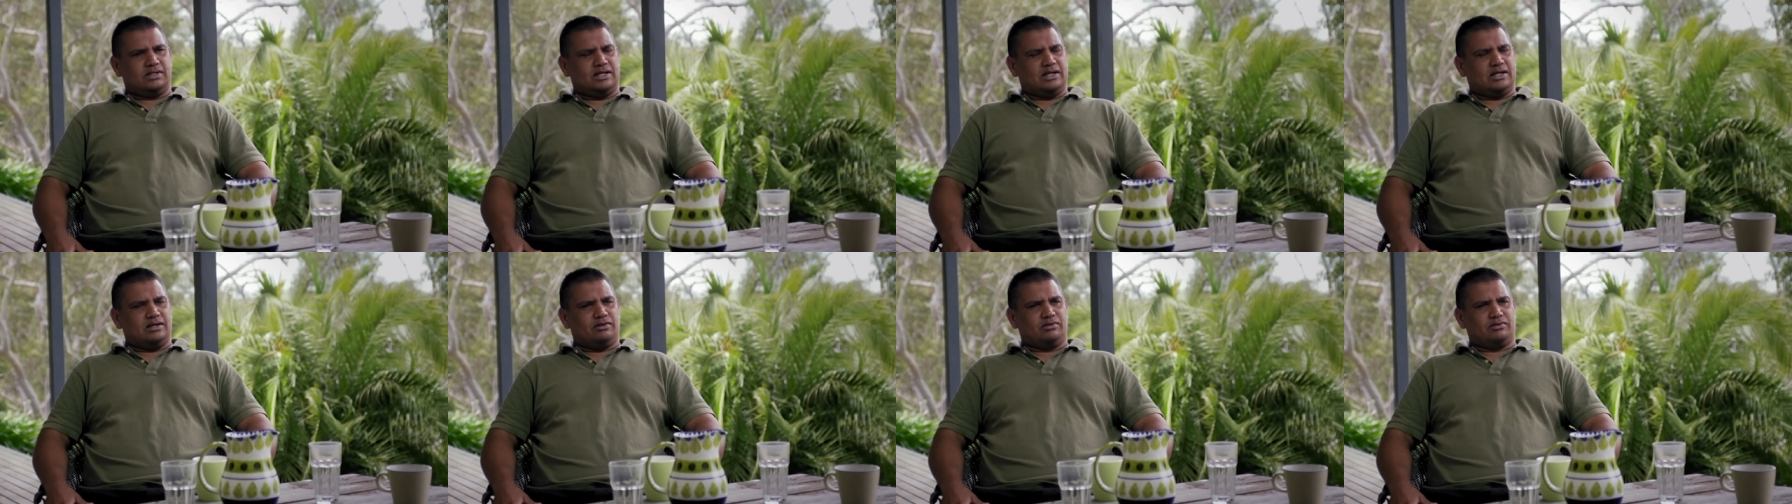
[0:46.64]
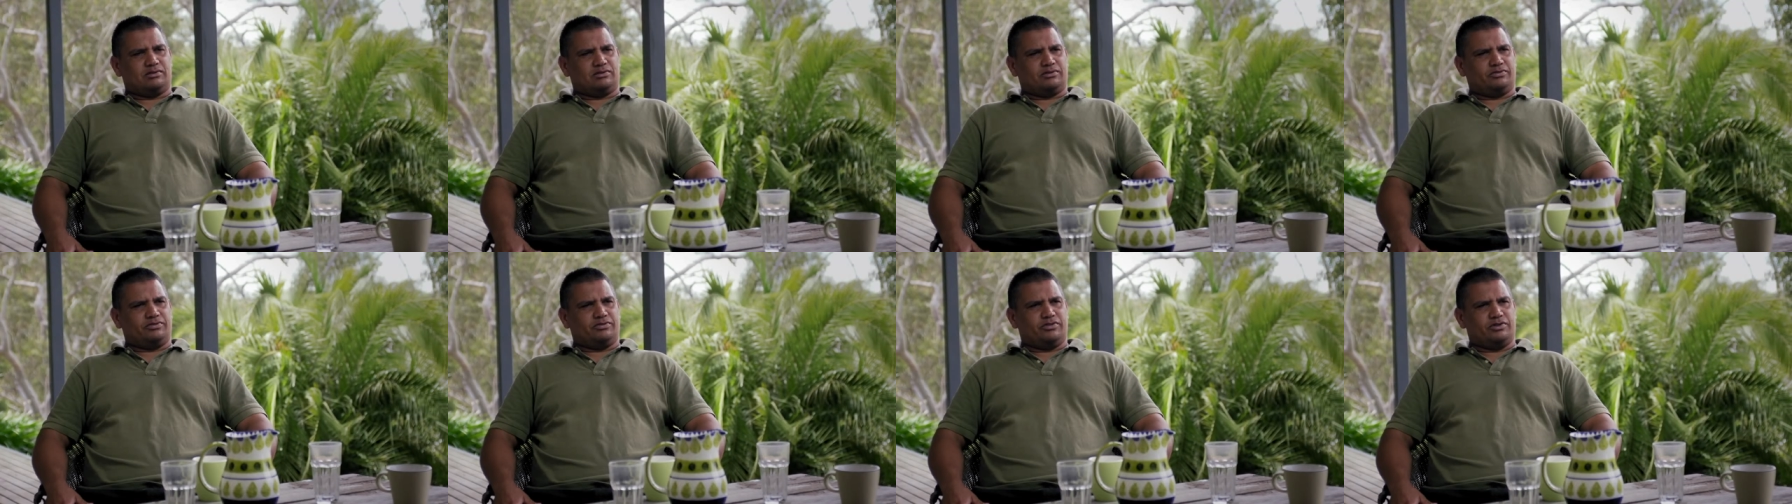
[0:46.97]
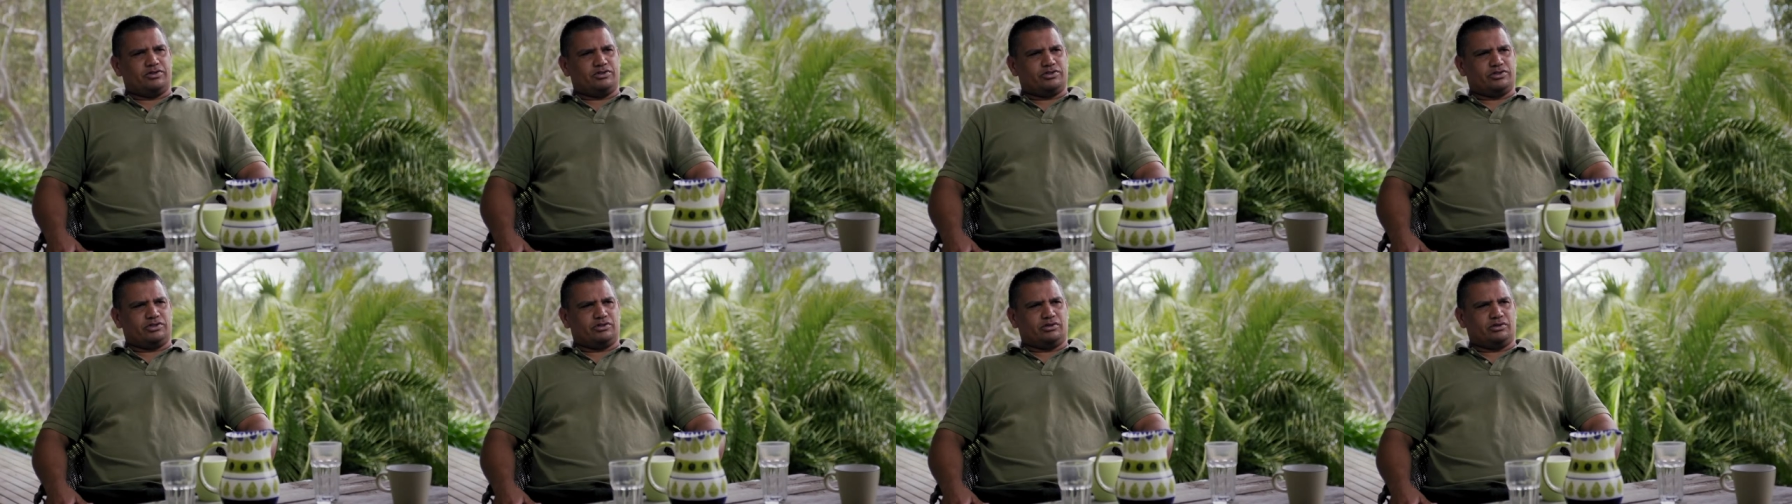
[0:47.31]
Yeah, look, the
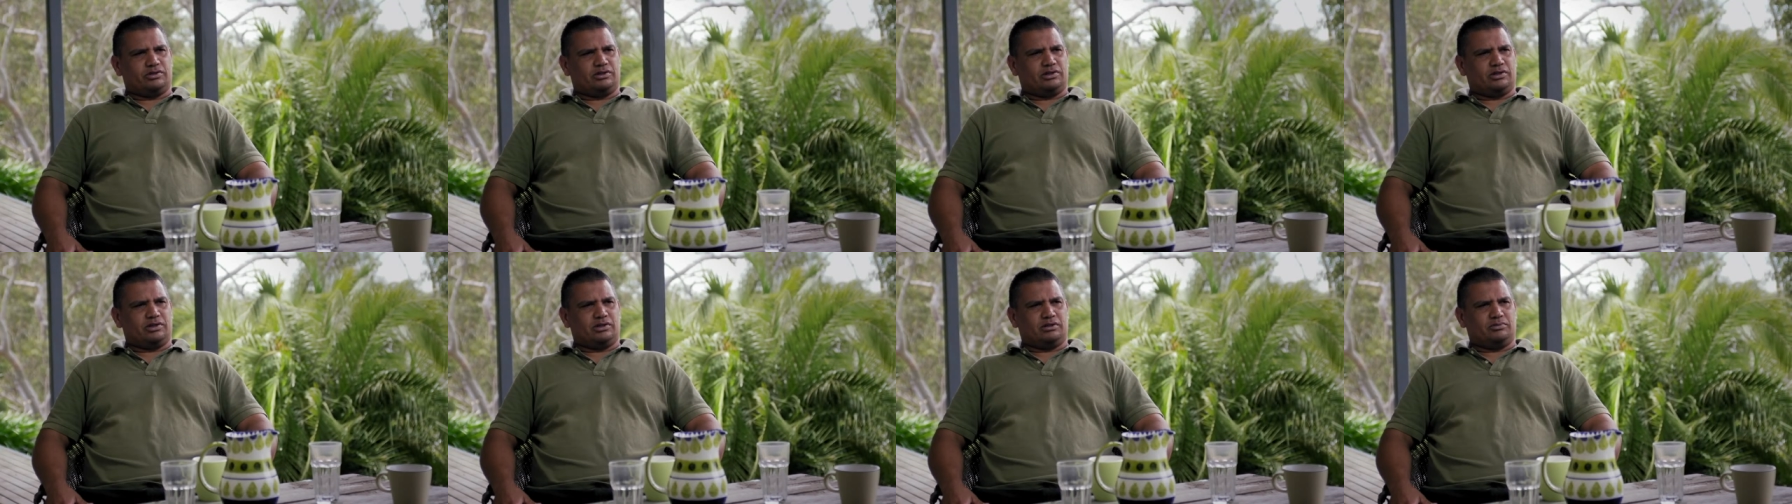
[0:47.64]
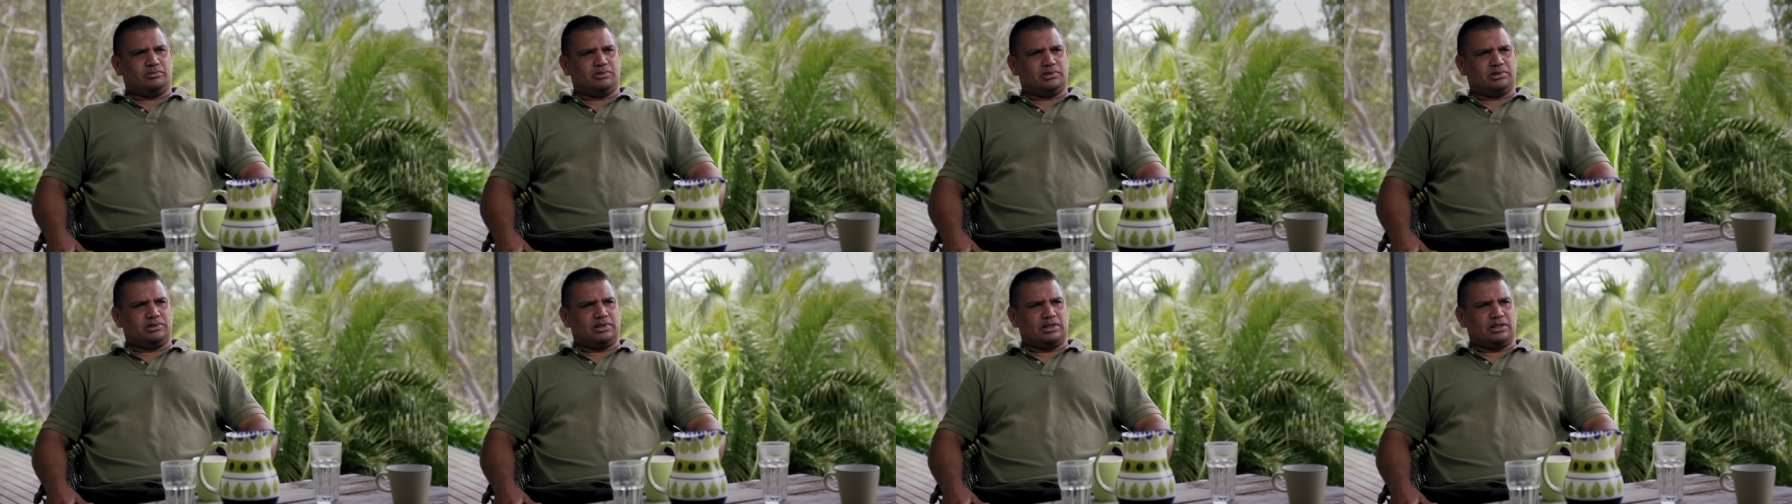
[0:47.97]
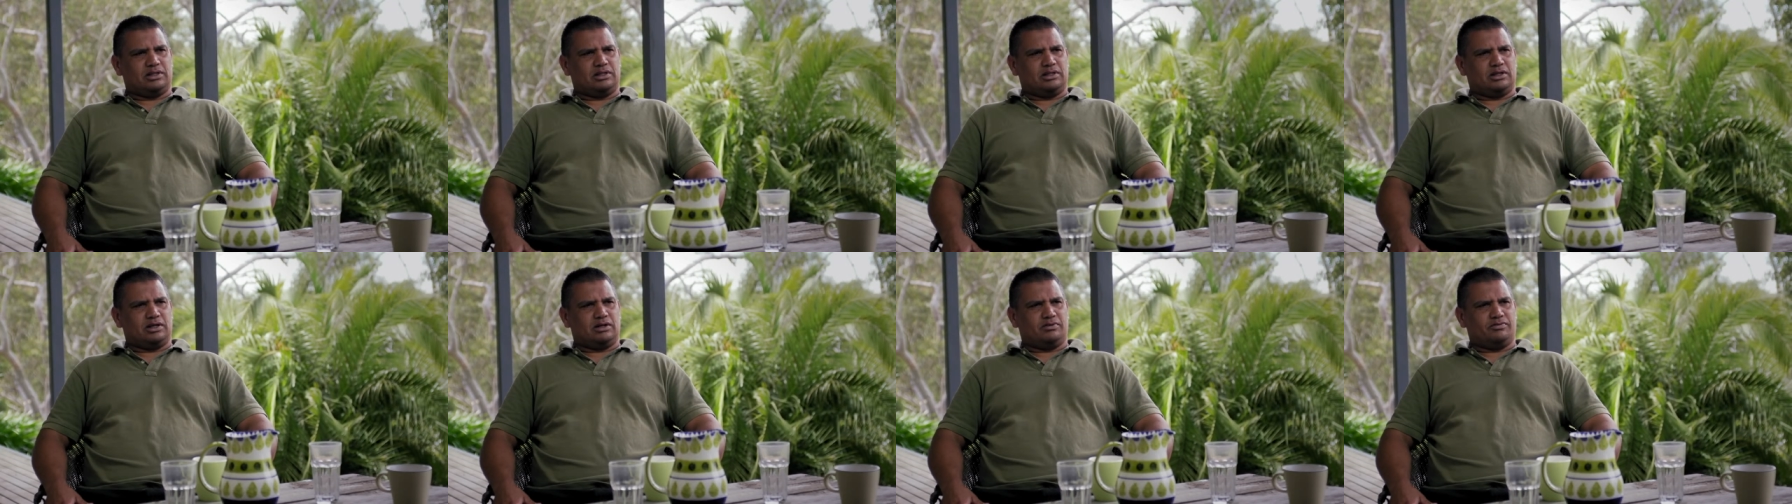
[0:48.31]
first thing I'd tell them is
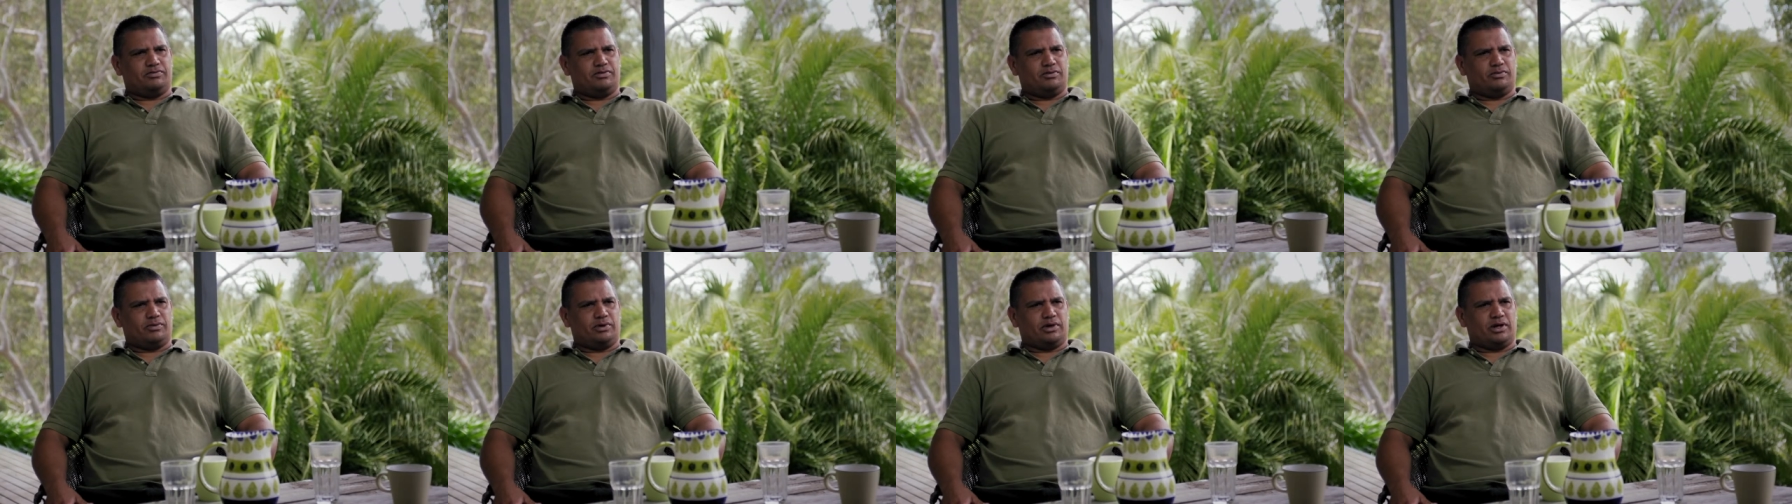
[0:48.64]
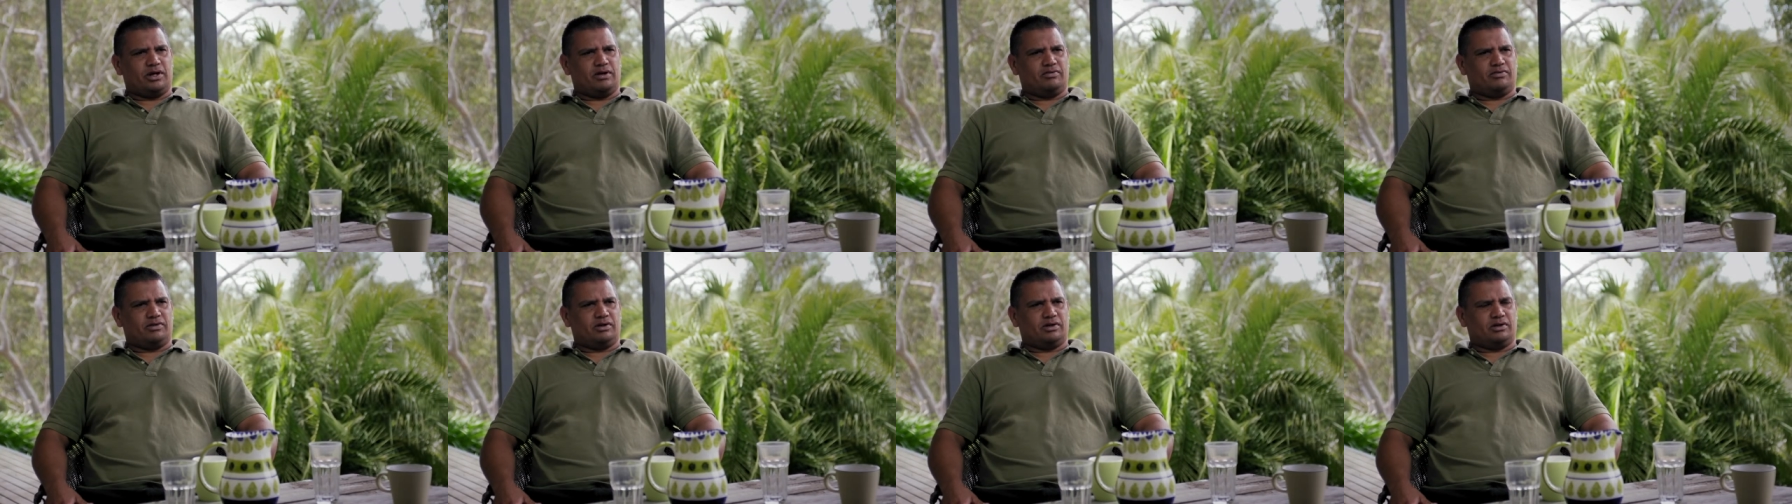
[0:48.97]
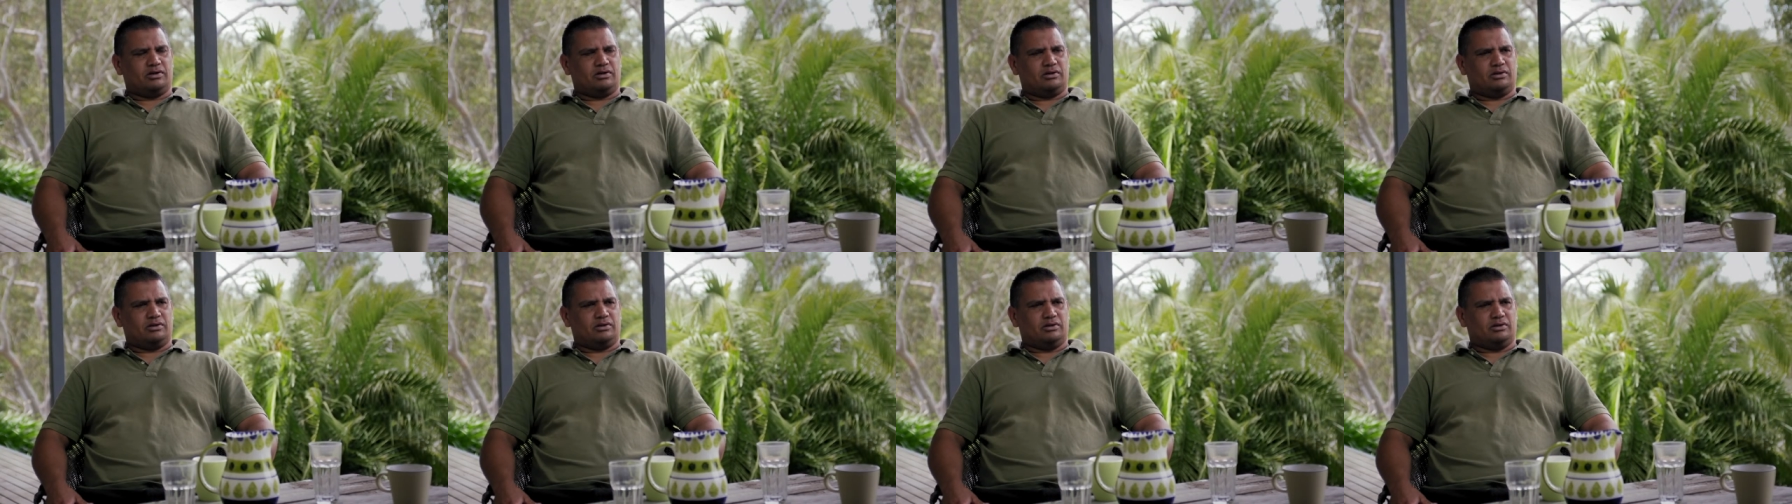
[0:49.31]
that you know, if you want to have a,